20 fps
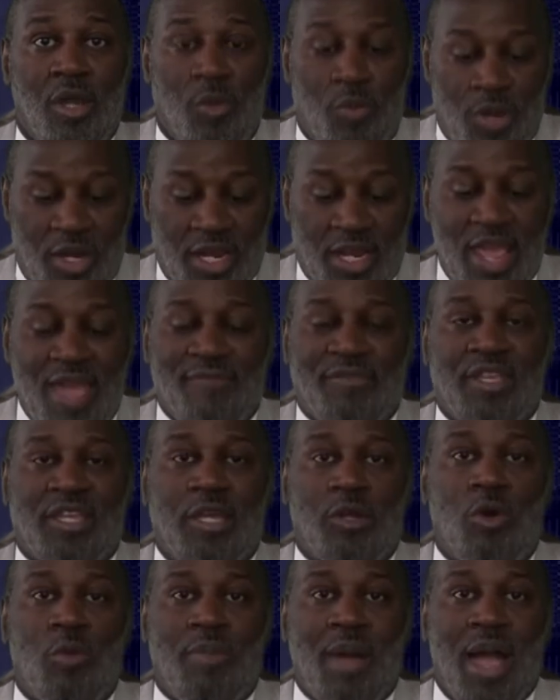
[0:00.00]
We didn't have to
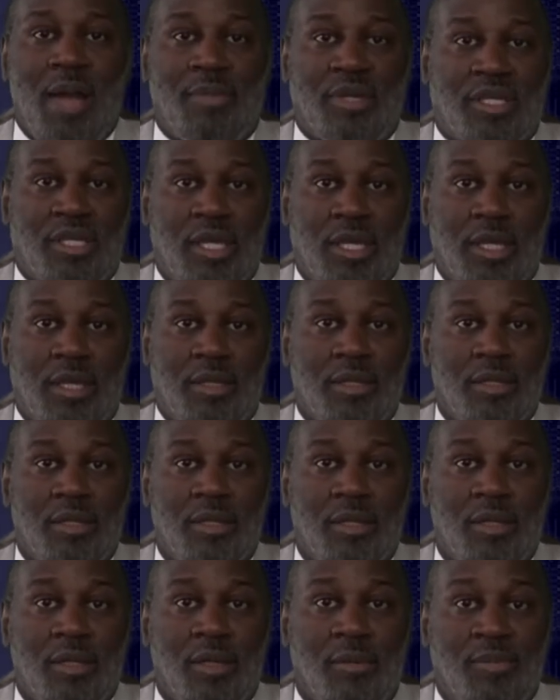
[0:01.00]
get Obamacare
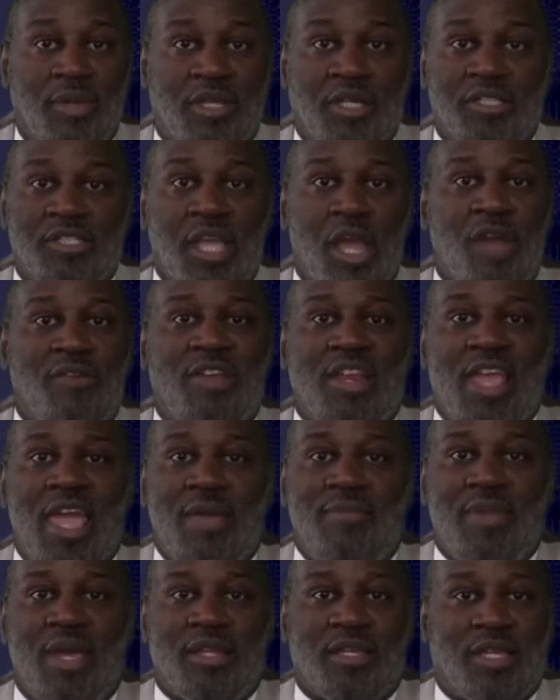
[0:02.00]
because they already
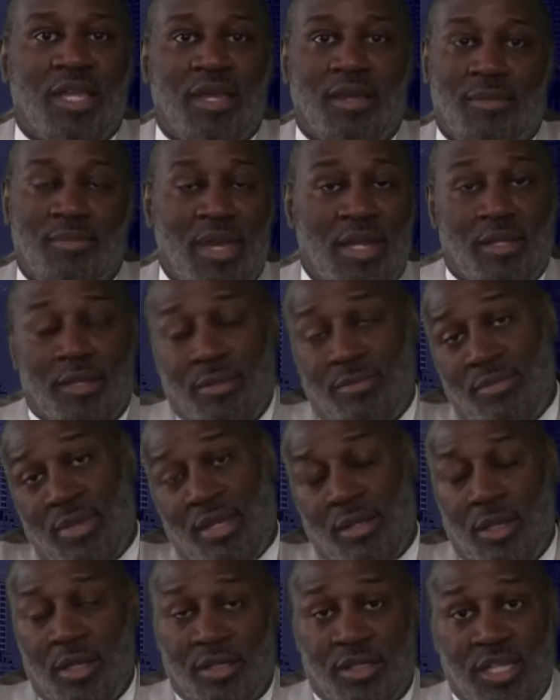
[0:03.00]
had
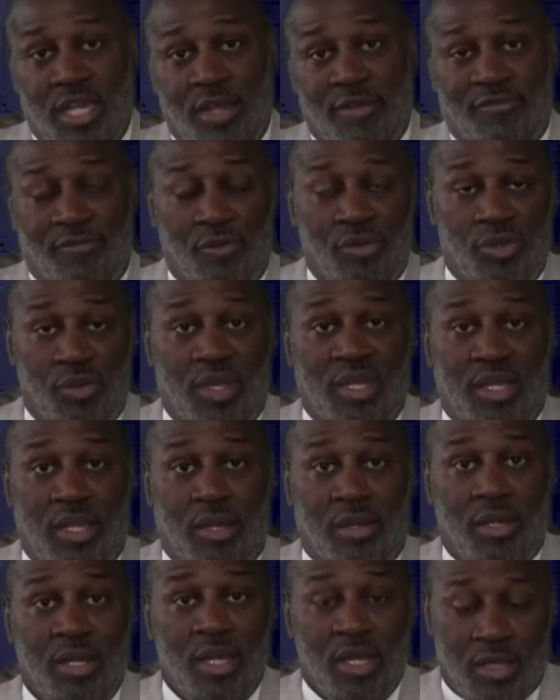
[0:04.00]
Medicare care for you in
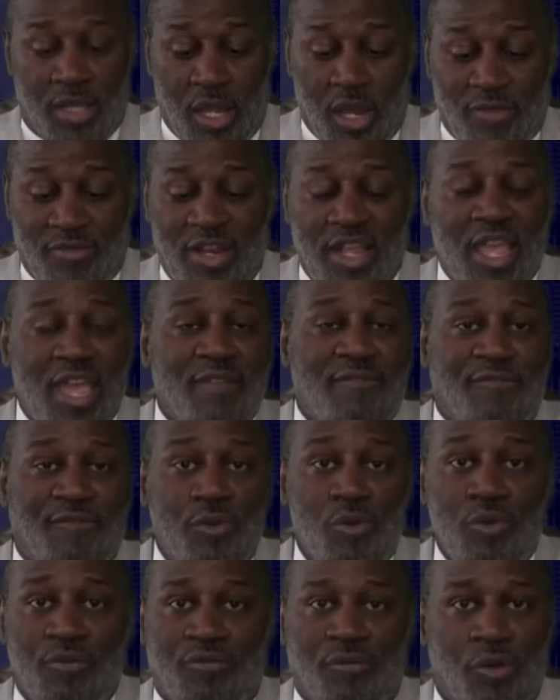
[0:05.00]
there. They already had
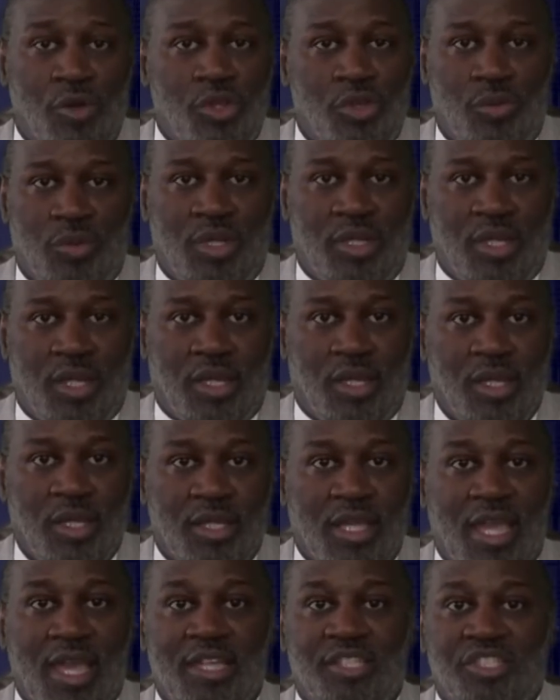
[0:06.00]
food for you in there.
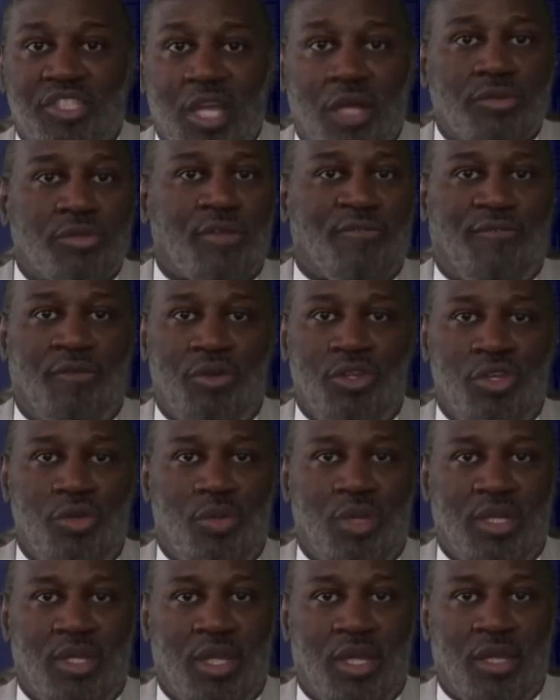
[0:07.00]
They had shelter for
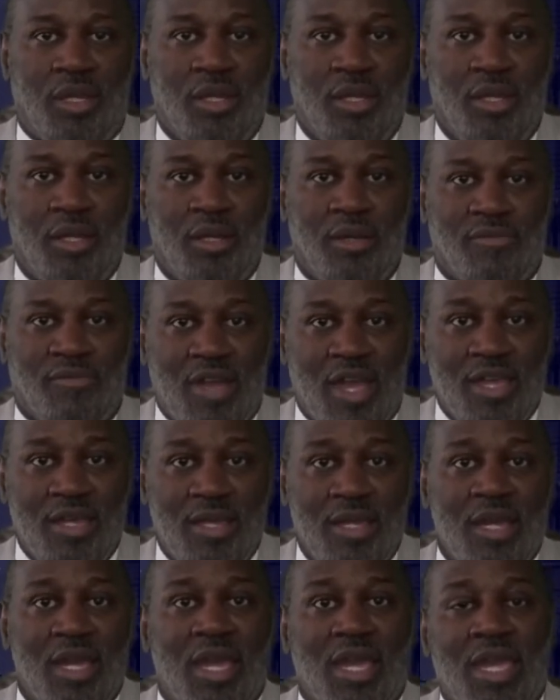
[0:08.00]
you in there, right?
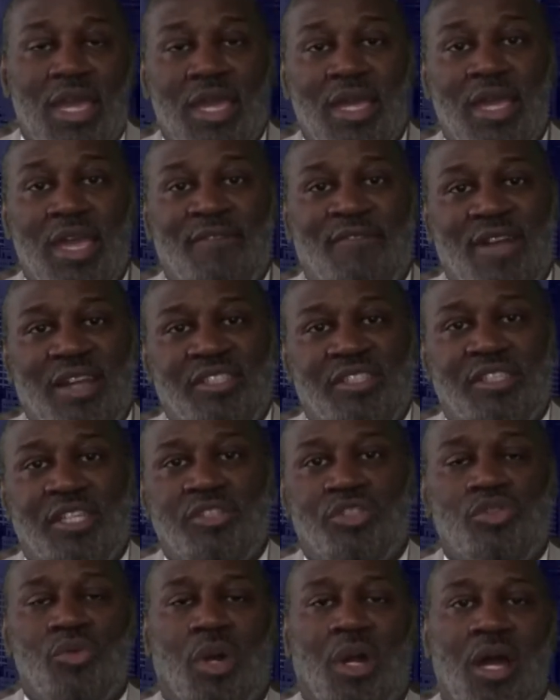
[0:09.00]
If I
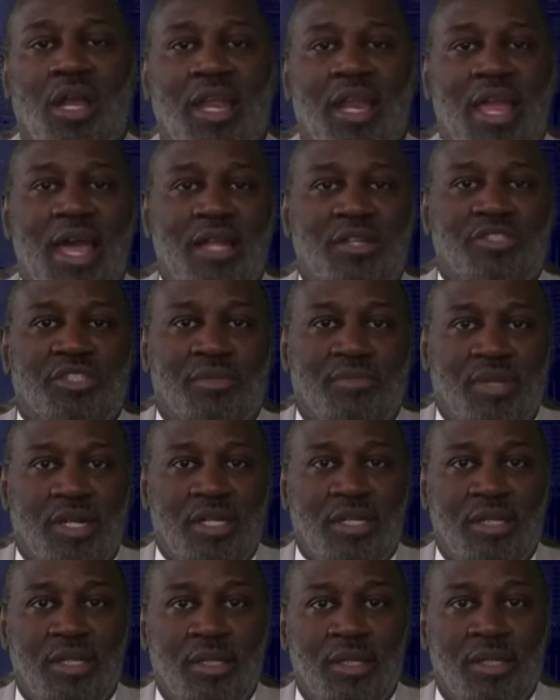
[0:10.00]
sent you $100 a
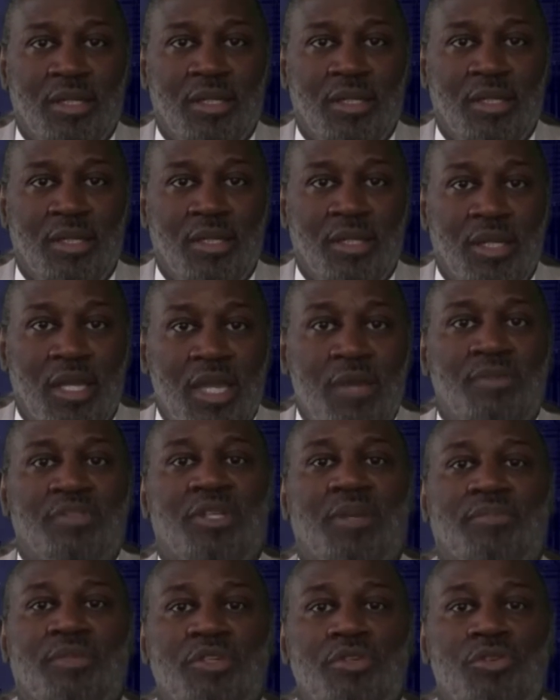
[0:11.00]
month, it was
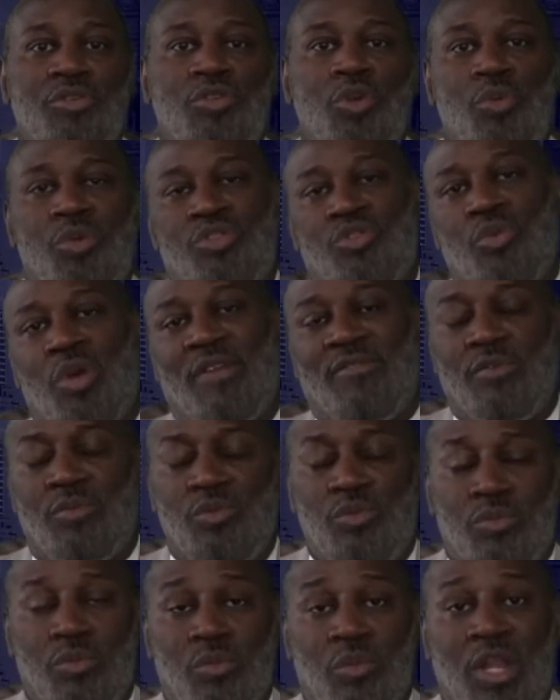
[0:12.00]
up to you to do
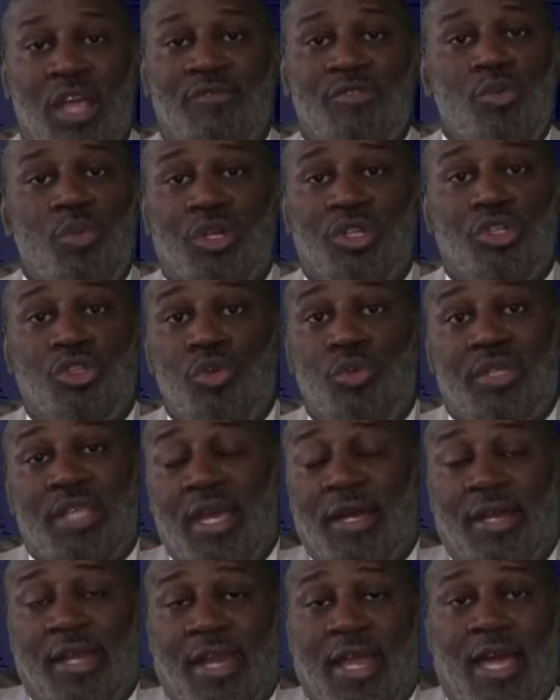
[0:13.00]
whatever you wanted to do with
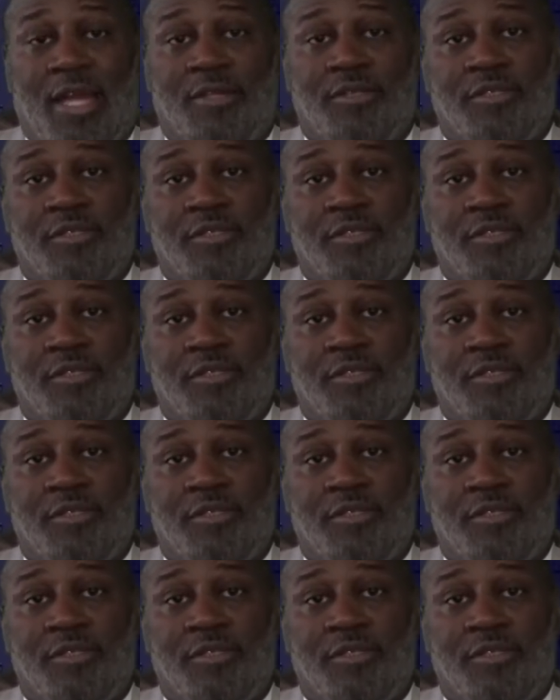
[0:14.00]
that $100.